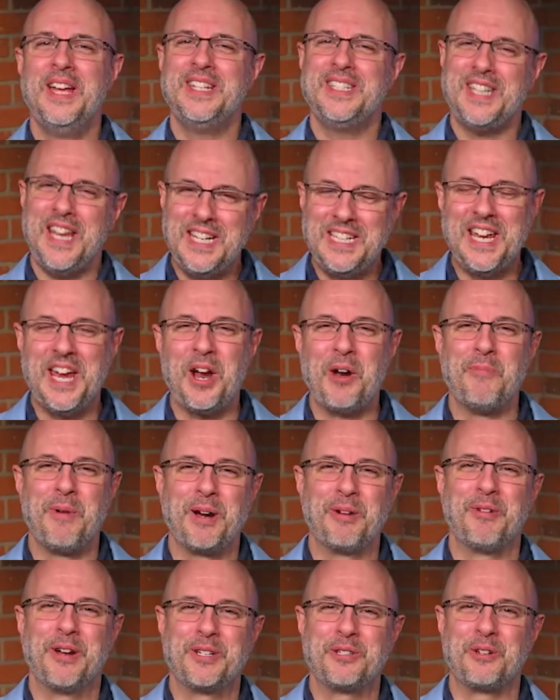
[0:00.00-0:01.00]
Take care, my
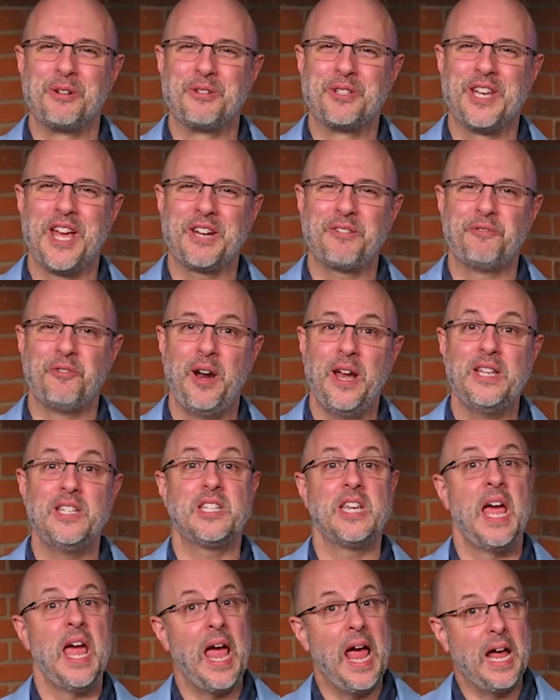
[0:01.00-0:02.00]
retro tech
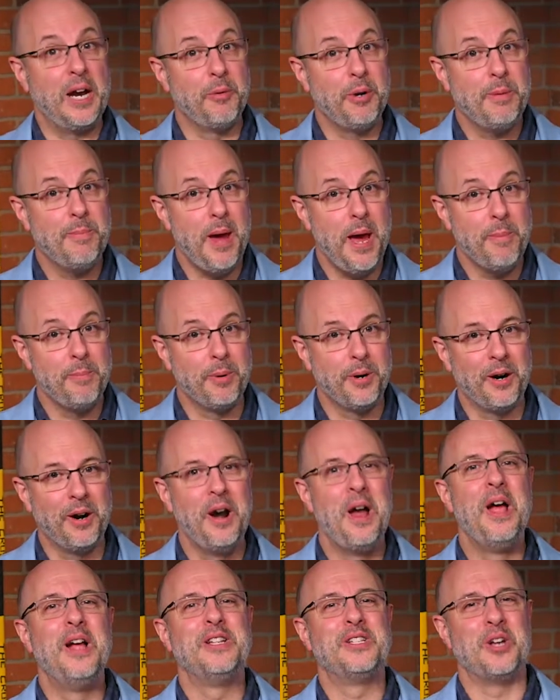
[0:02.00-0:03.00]
friends, and remember
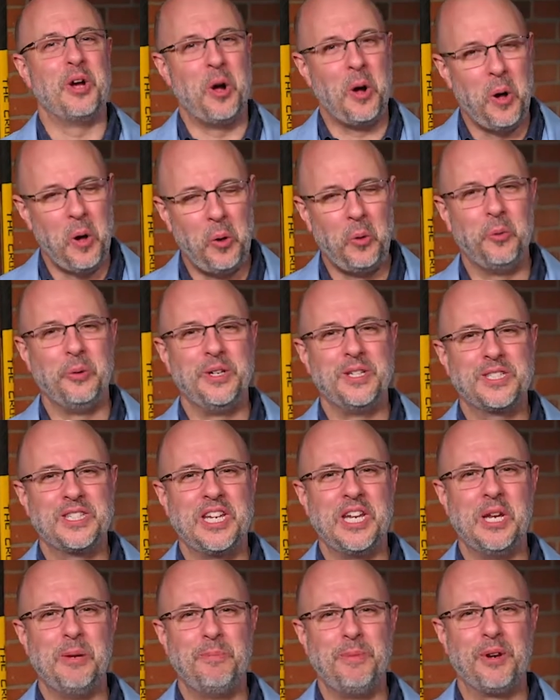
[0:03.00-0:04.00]
to always
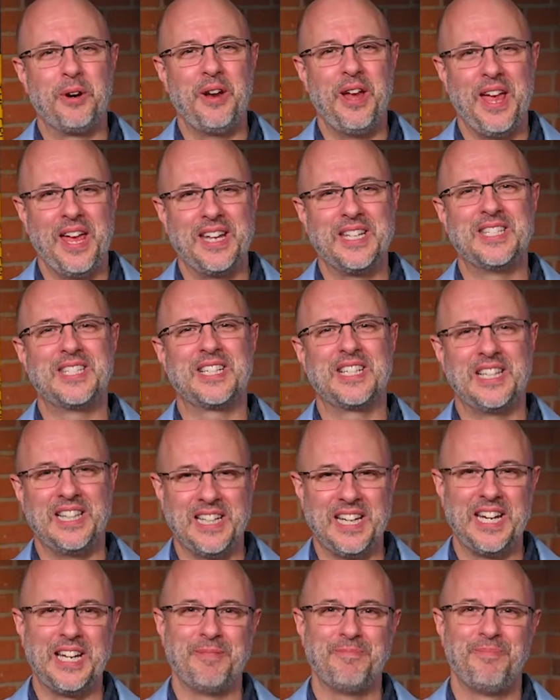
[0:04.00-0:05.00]
keep your heads
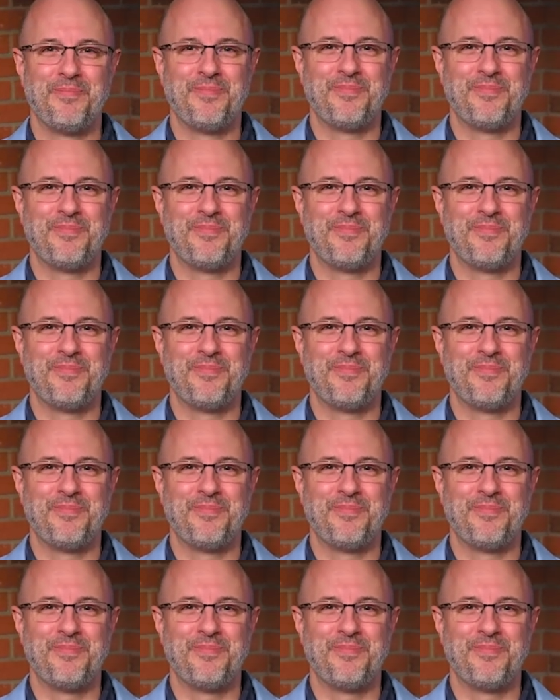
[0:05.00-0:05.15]
clean.